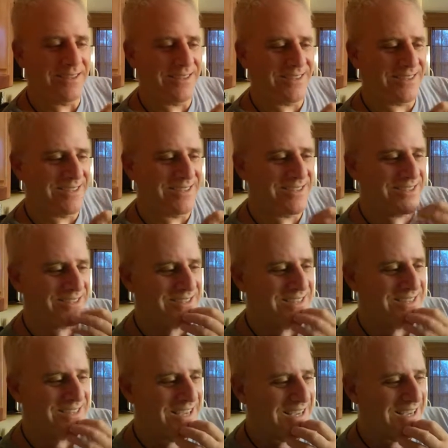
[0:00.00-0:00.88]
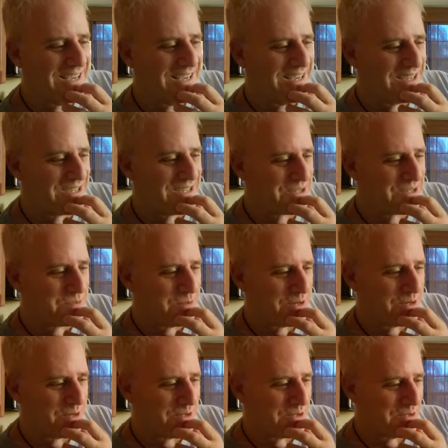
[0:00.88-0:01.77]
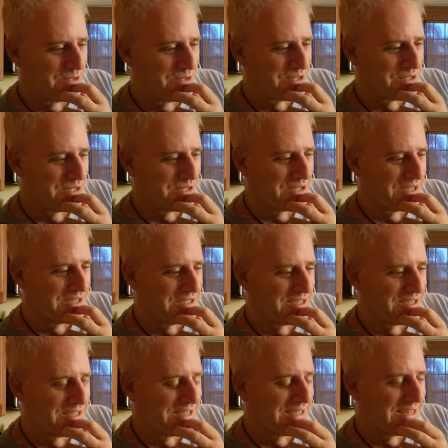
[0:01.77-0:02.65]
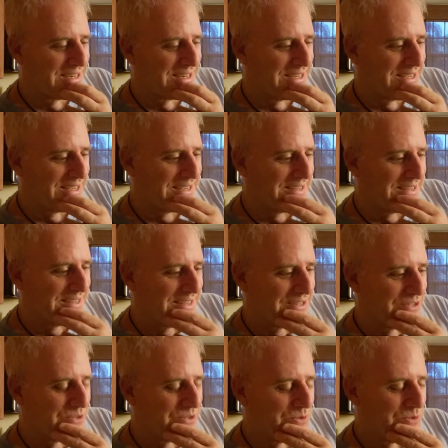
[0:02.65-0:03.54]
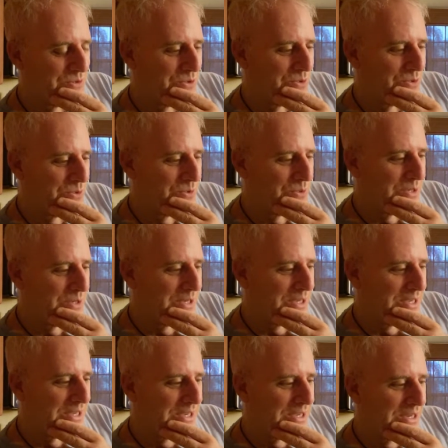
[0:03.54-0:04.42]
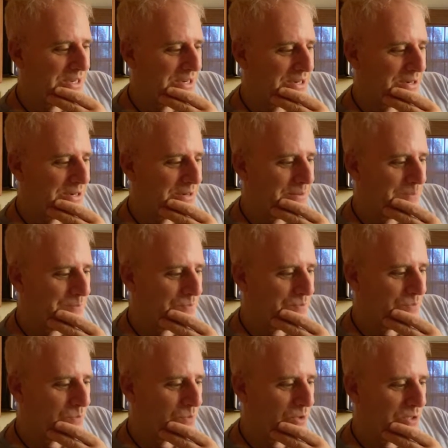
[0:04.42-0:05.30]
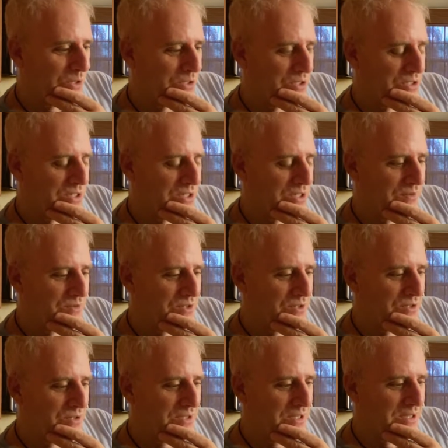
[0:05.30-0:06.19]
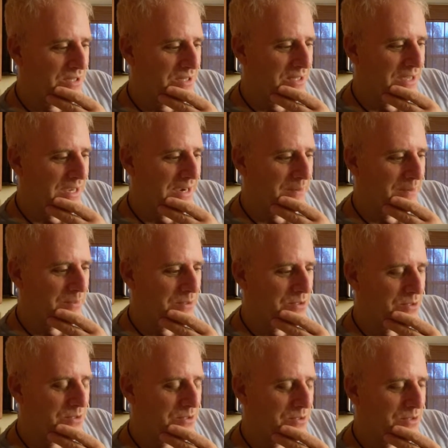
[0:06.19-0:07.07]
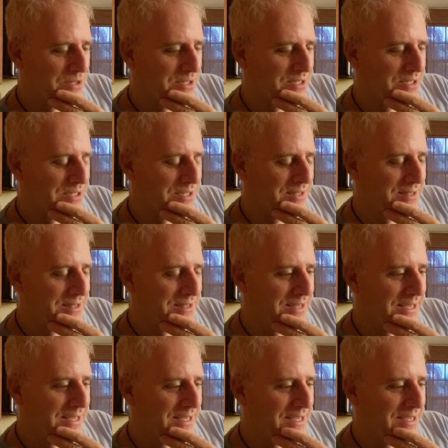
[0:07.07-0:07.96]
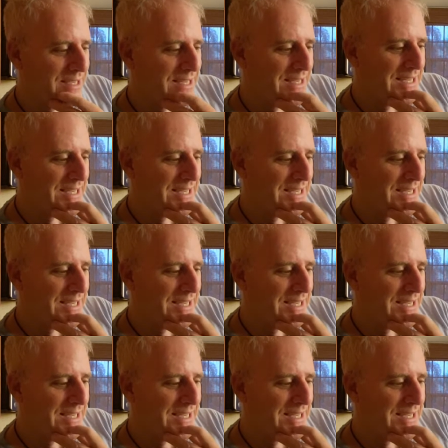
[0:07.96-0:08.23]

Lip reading: It's just it's just one of those things that you do, where it just gives you the opportunity to think.